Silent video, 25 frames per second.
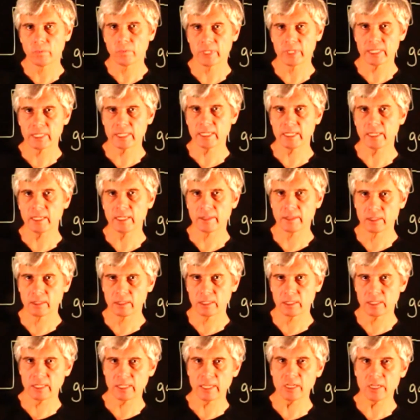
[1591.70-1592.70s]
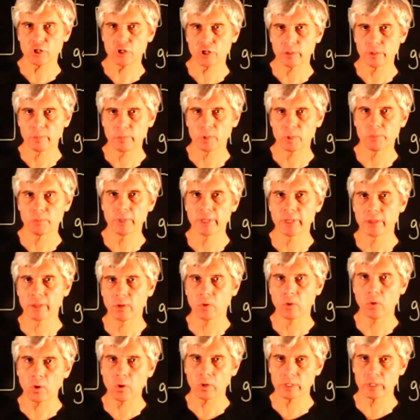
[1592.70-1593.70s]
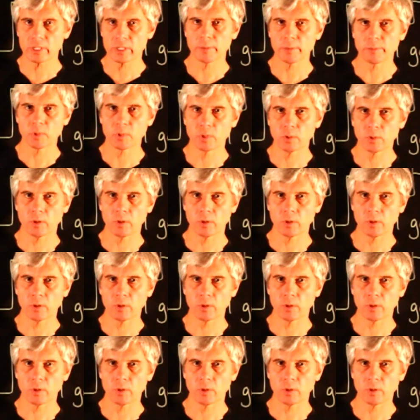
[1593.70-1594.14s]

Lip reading: we see the distinction between the concept